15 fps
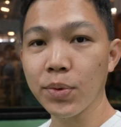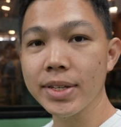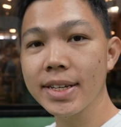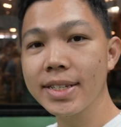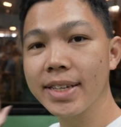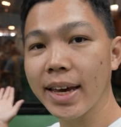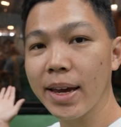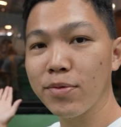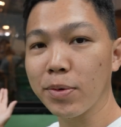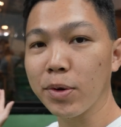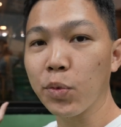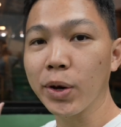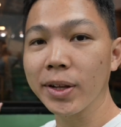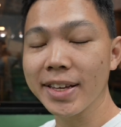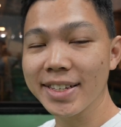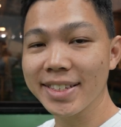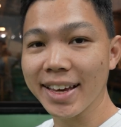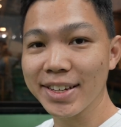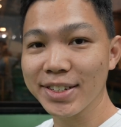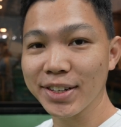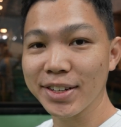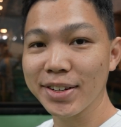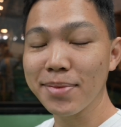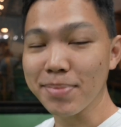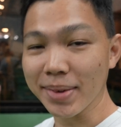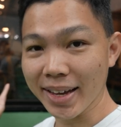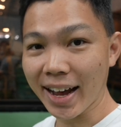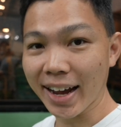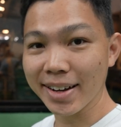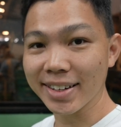We just came from the welding station
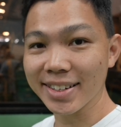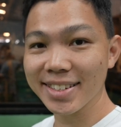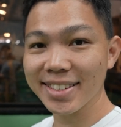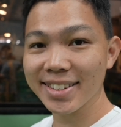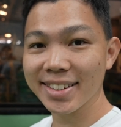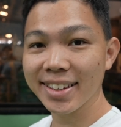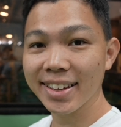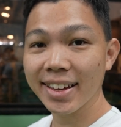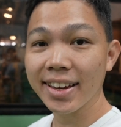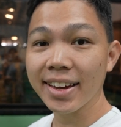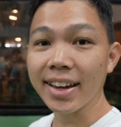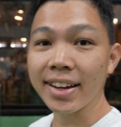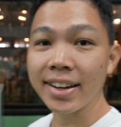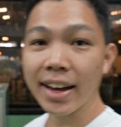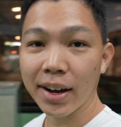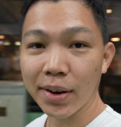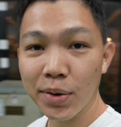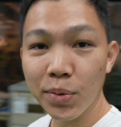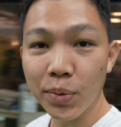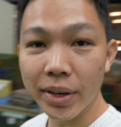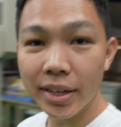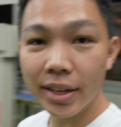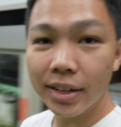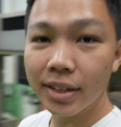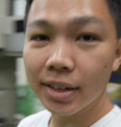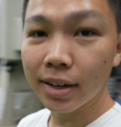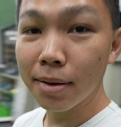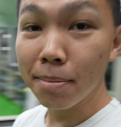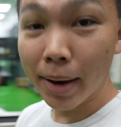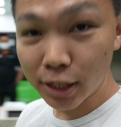behind us, and now we're here at
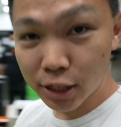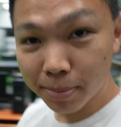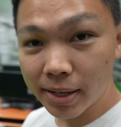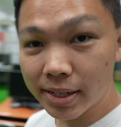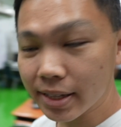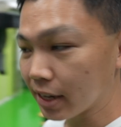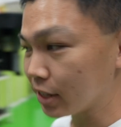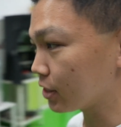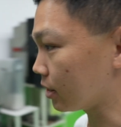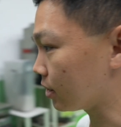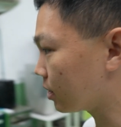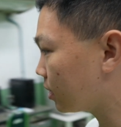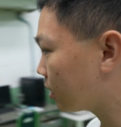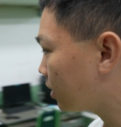the measurement station,